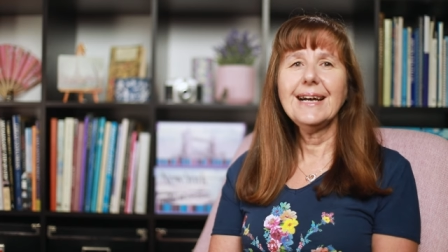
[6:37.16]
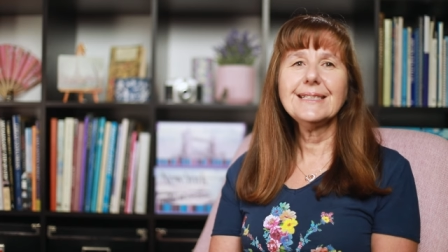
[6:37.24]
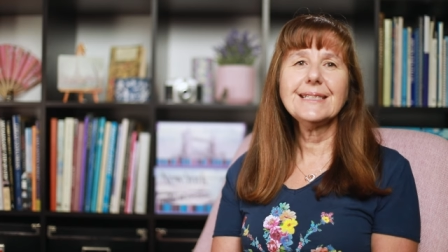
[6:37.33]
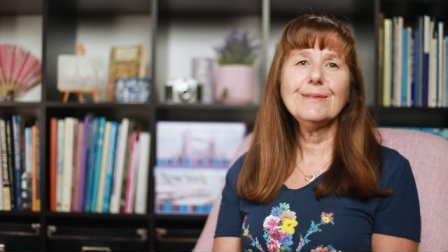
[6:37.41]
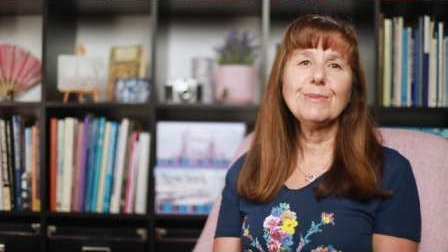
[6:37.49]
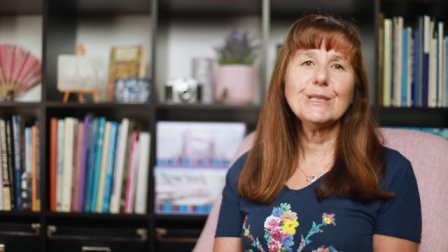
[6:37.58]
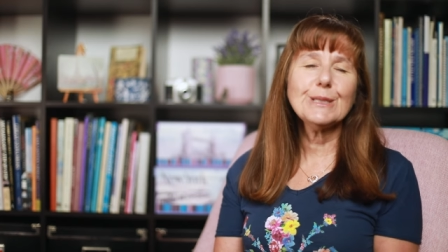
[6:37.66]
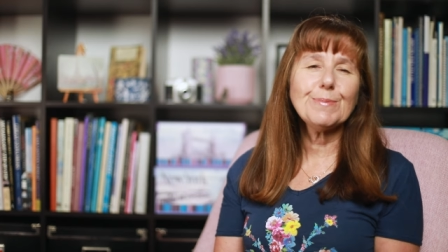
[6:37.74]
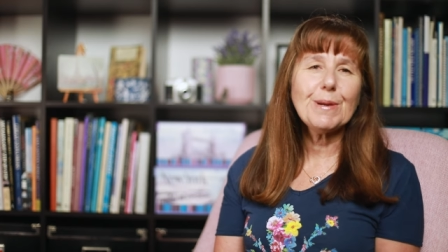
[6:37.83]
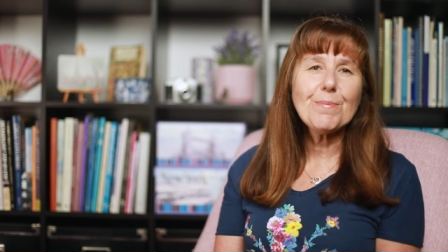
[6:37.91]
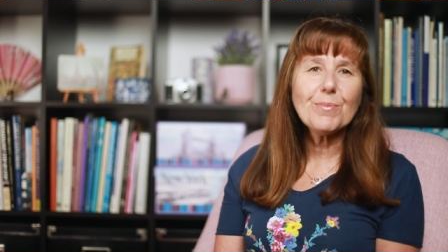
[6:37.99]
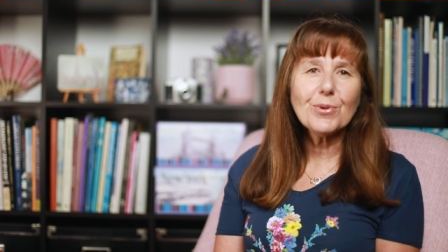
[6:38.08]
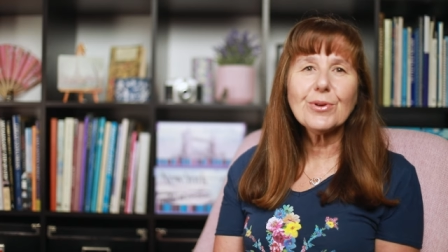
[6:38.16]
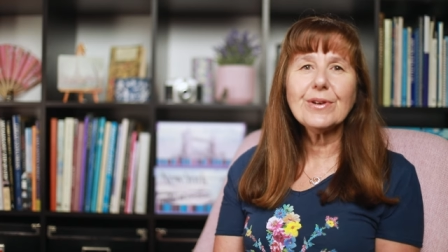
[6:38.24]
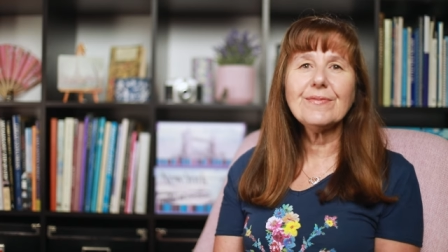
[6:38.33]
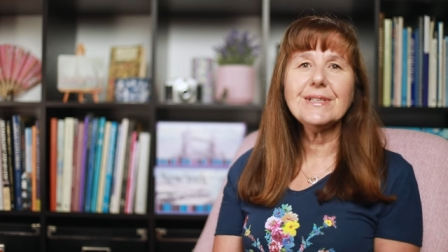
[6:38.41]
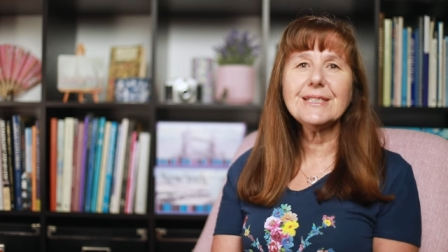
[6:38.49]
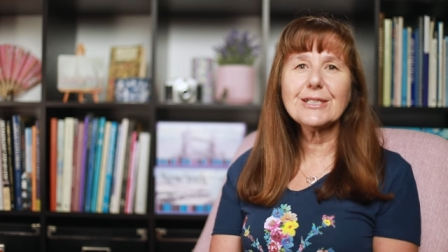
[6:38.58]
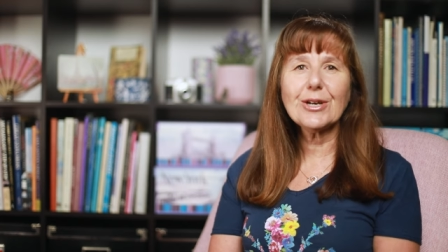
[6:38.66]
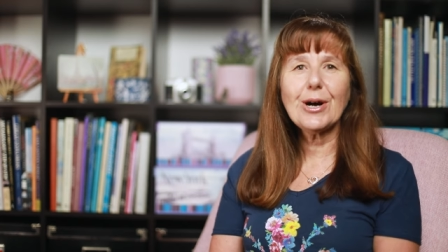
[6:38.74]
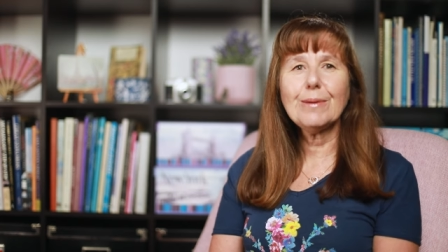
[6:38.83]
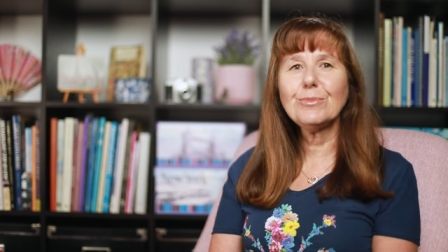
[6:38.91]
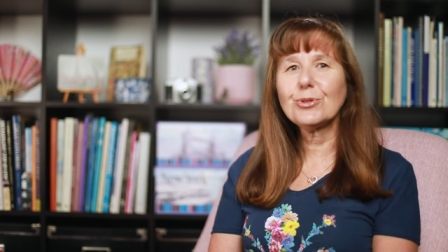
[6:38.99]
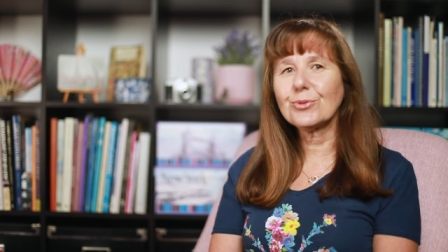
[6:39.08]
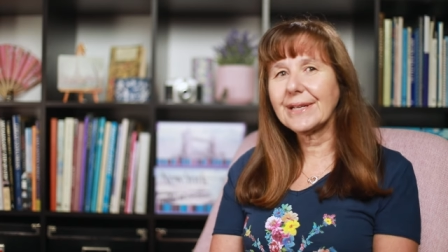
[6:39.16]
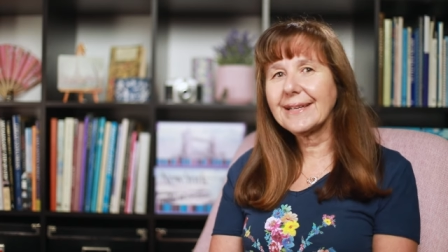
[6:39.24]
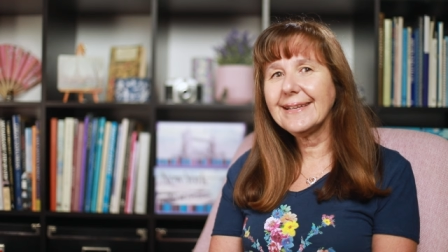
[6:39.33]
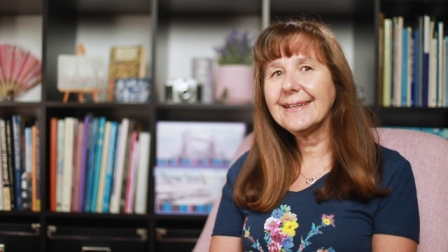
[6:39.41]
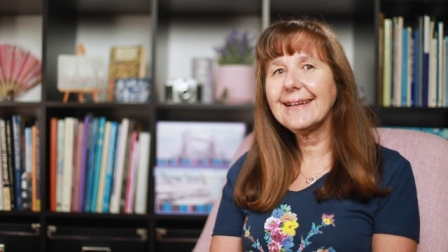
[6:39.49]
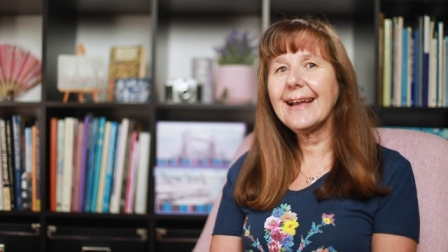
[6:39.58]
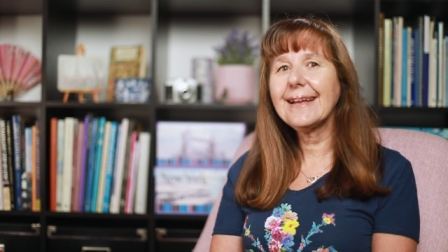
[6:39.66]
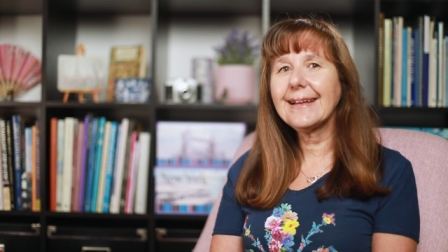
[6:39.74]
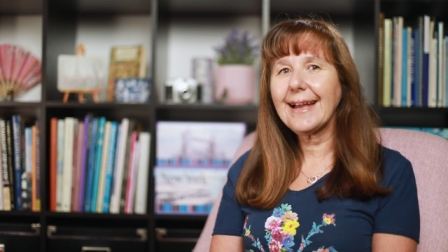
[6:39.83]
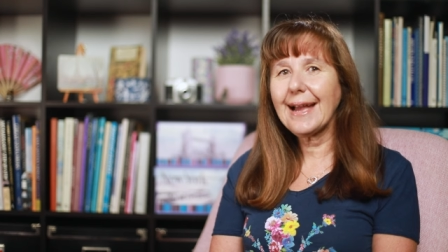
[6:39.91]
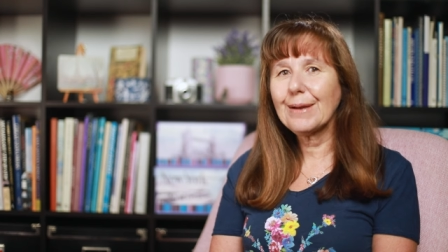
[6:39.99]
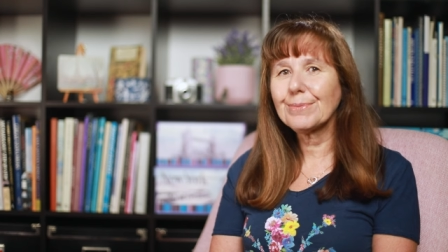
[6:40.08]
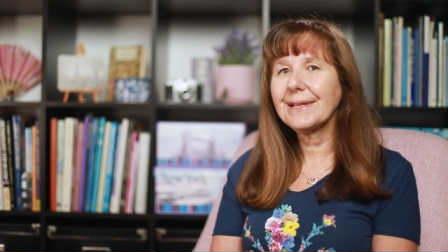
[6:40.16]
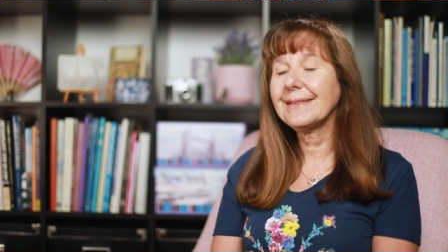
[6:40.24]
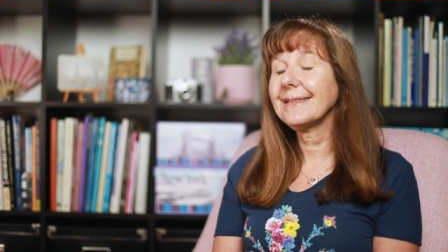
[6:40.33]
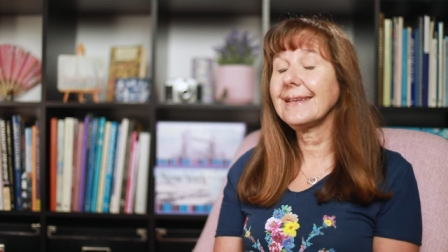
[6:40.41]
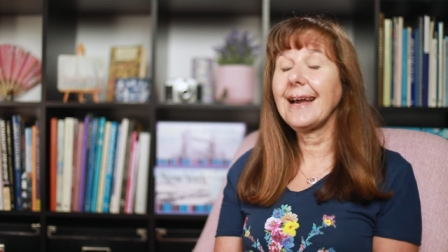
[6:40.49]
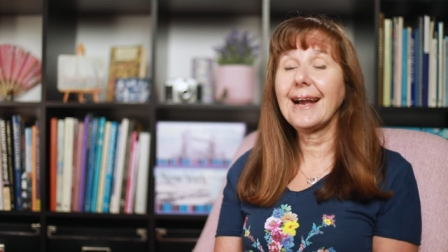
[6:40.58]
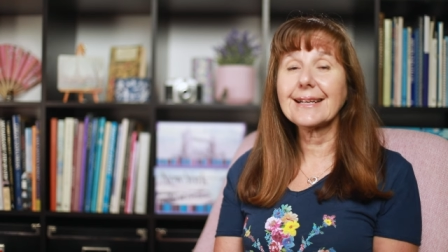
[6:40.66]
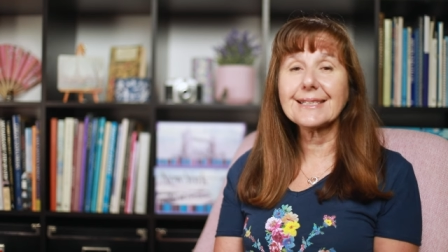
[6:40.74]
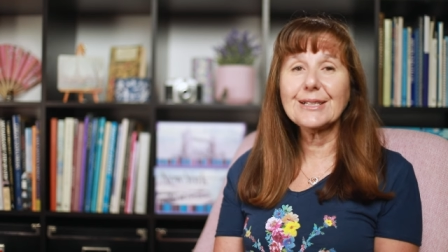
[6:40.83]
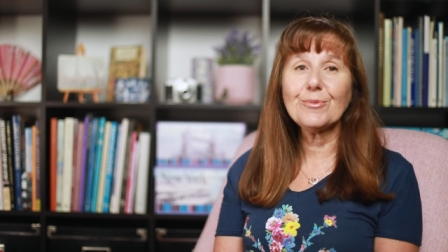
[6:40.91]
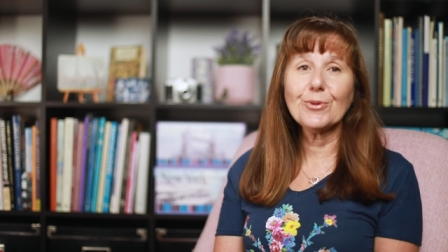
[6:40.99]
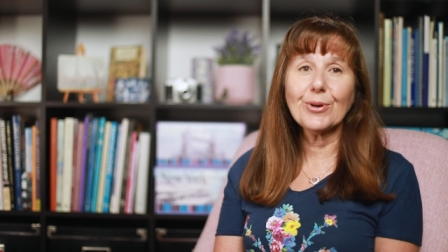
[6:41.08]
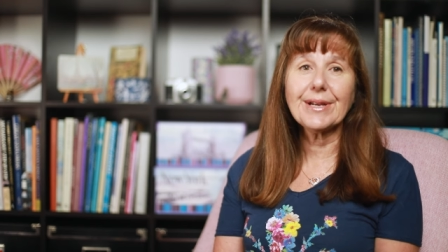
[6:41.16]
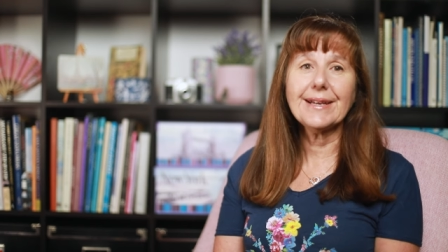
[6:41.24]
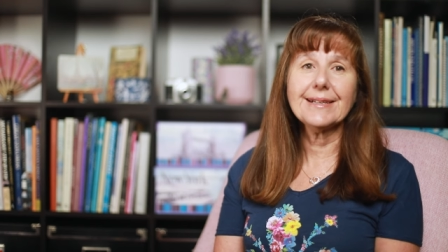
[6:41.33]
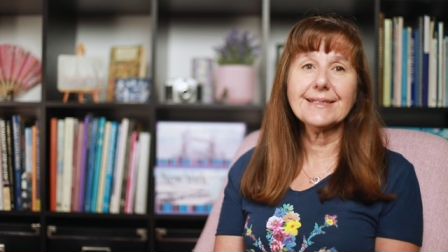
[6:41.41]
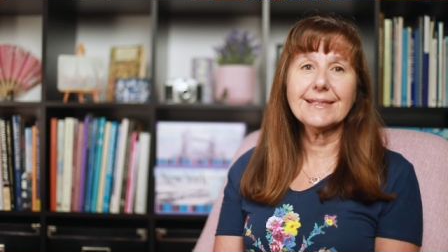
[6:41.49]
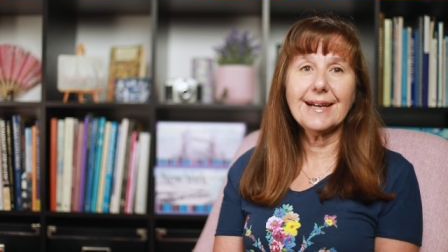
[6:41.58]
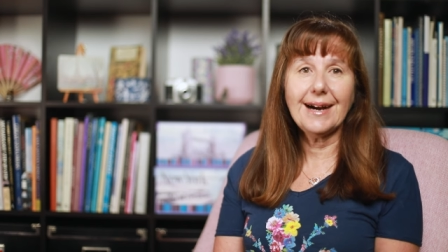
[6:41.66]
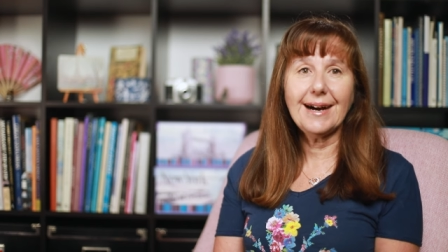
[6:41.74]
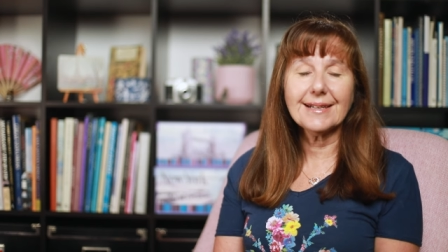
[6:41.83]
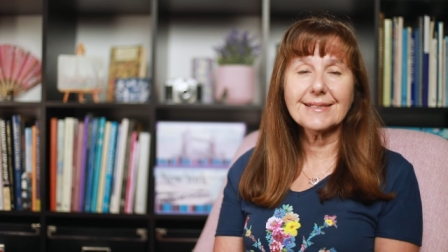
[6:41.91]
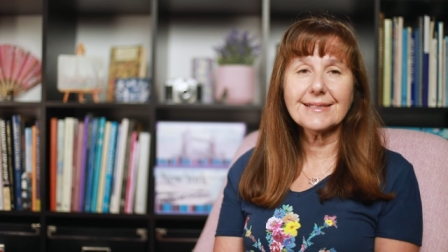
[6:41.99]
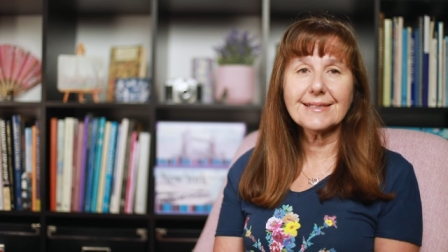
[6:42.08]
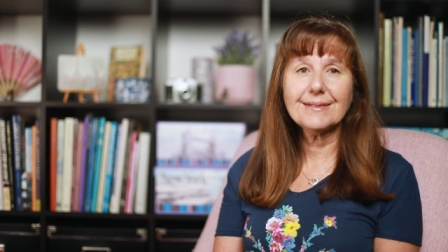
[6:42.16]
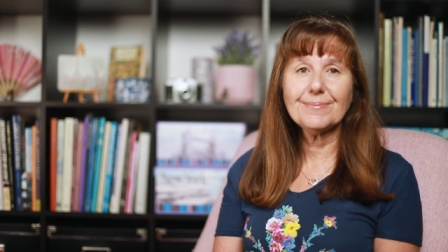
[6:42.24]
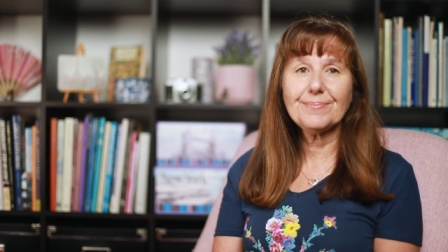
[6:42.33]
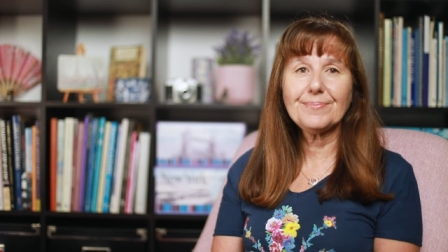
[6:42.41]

and seems to spend more of his time drinking and gambling than actually working as an artist.